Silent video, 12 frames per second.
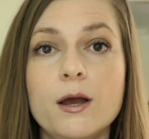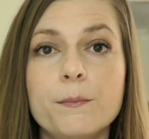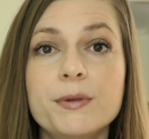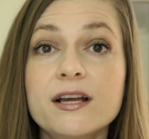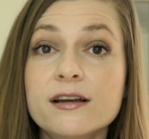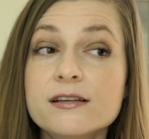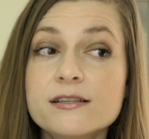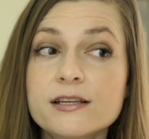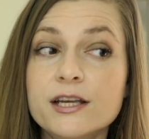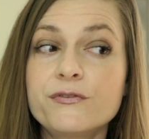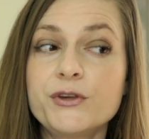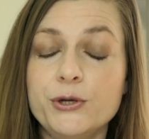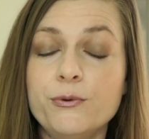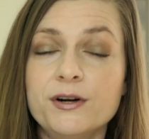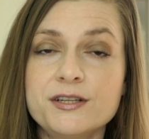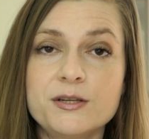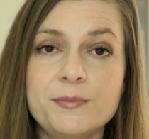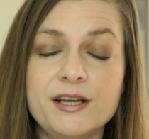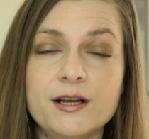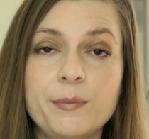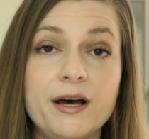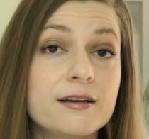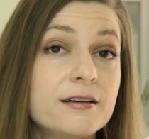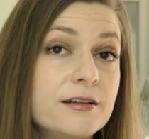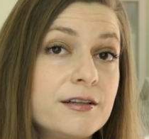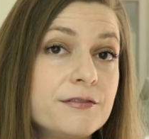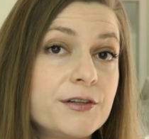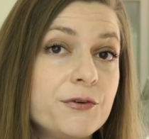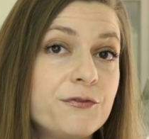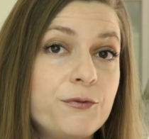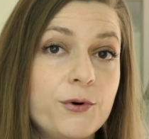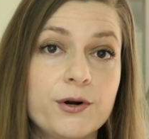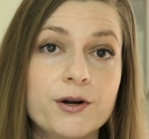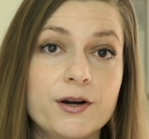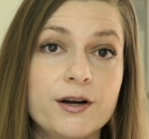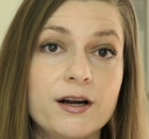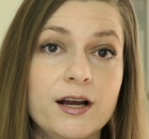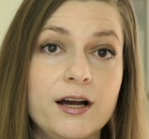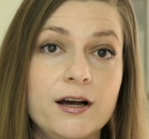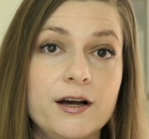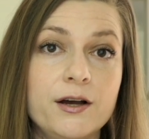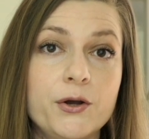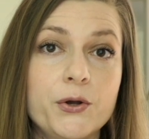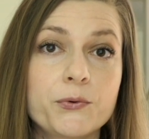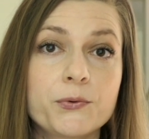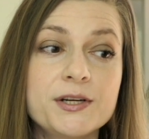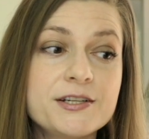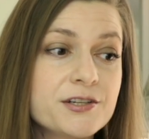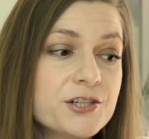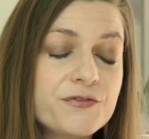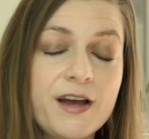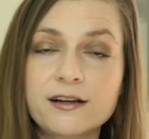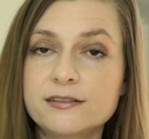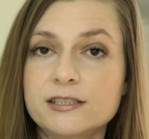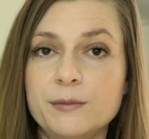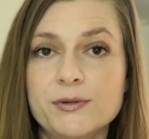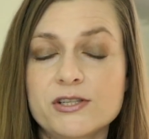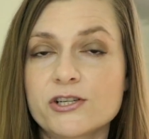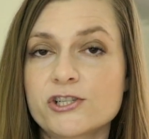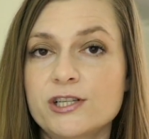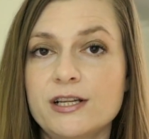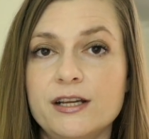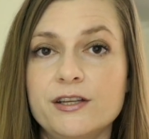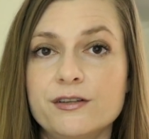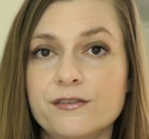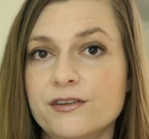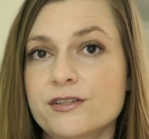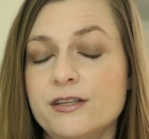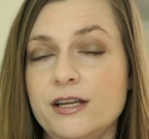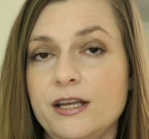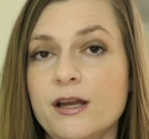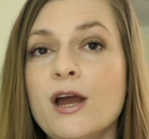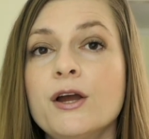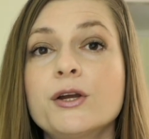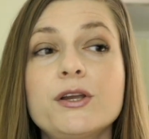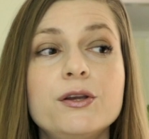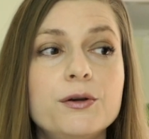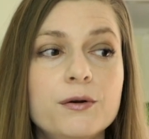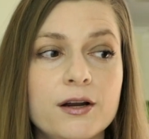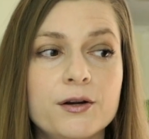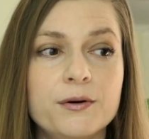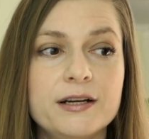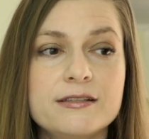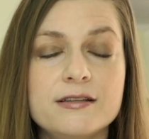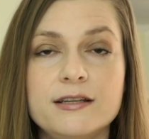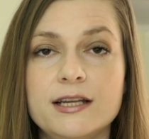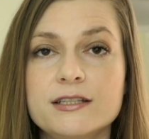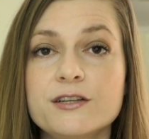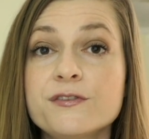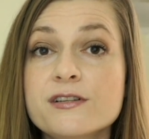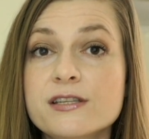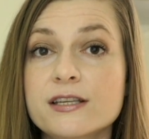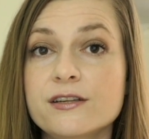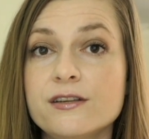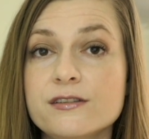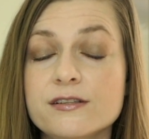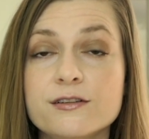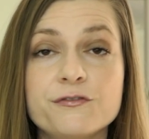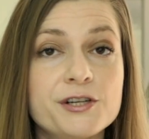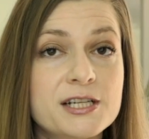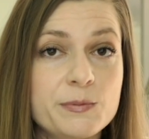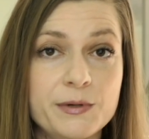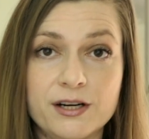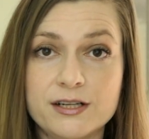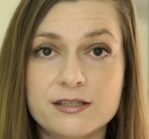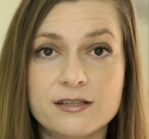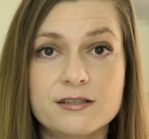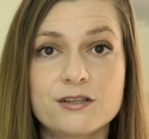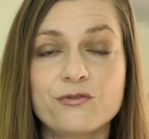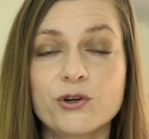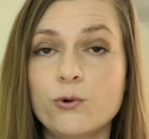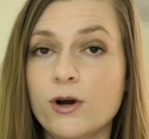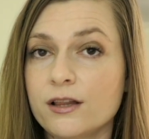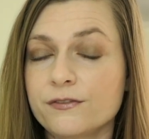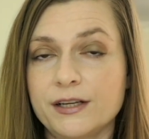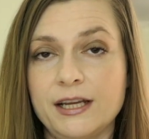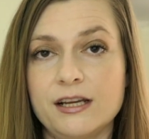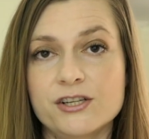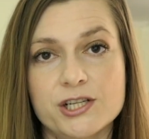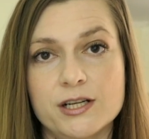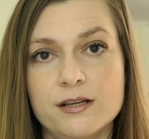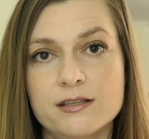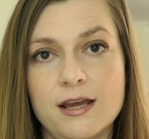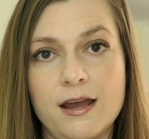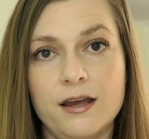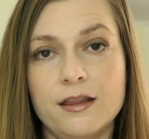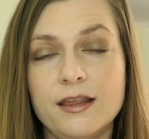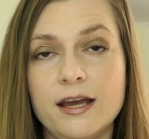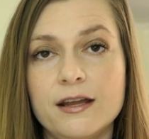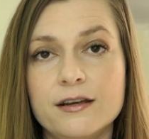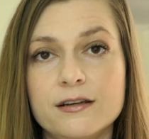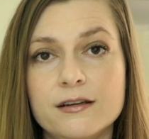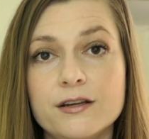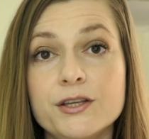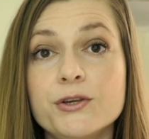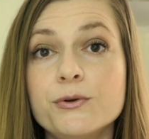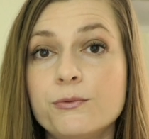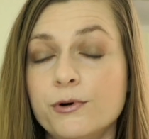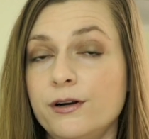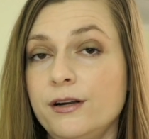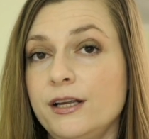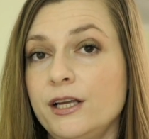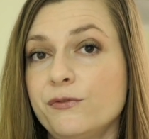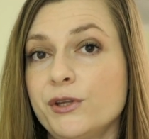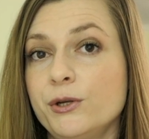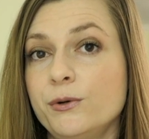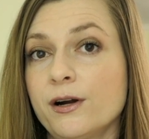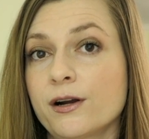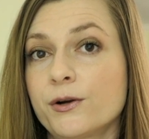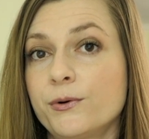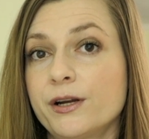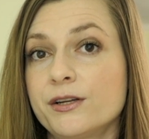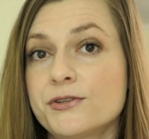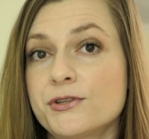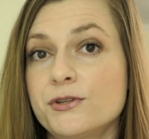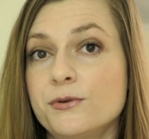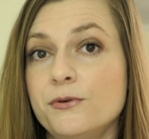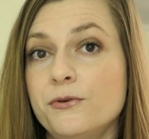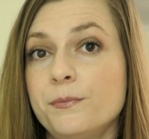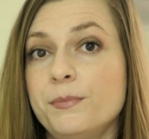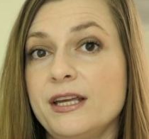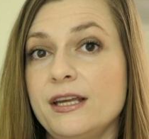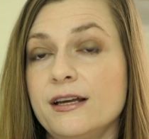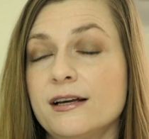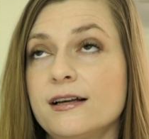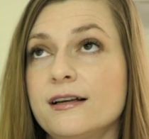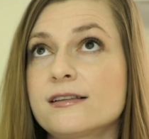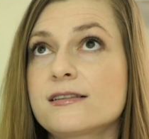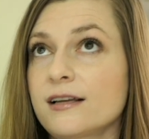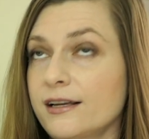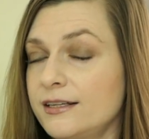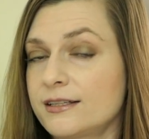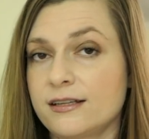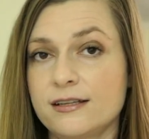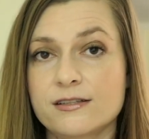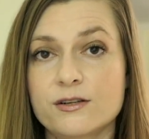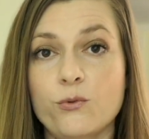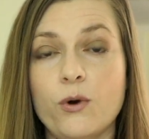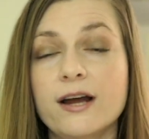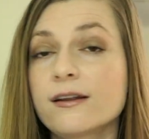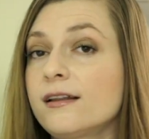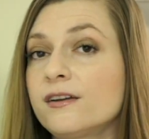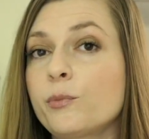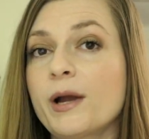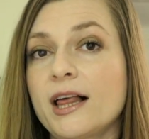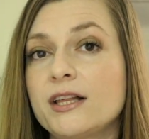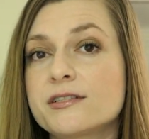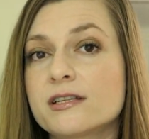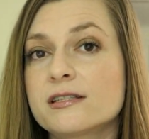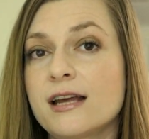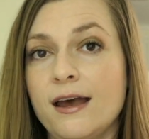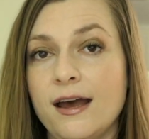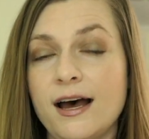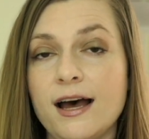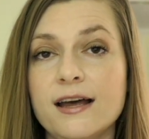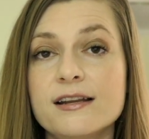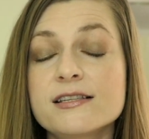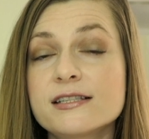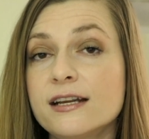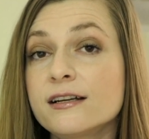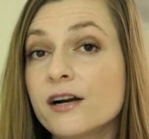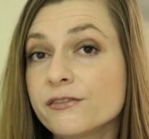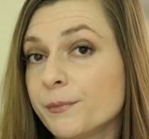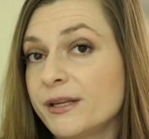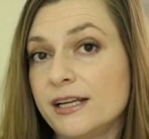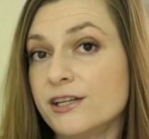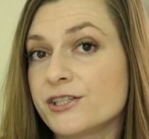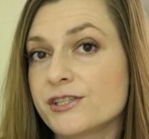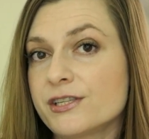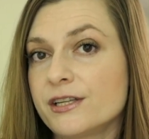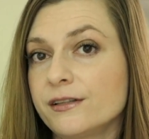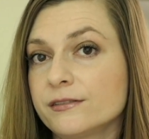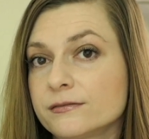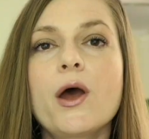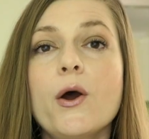Because if you want to be competitive for a research faculty position at a university, you are going to need different skills, different experiences, different qualifications than you would if you are going to be a scientist, a wildlife biologist at a state government agency.